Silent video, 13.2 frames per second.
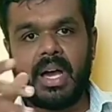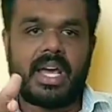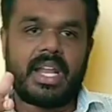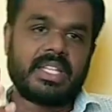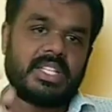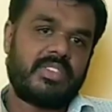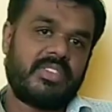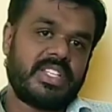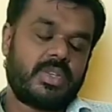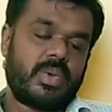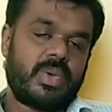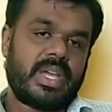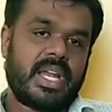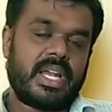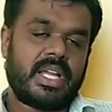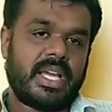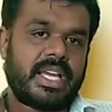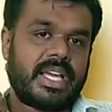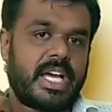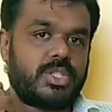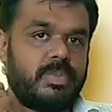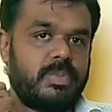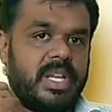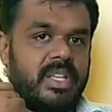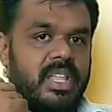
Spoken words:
or otherwise you can catch me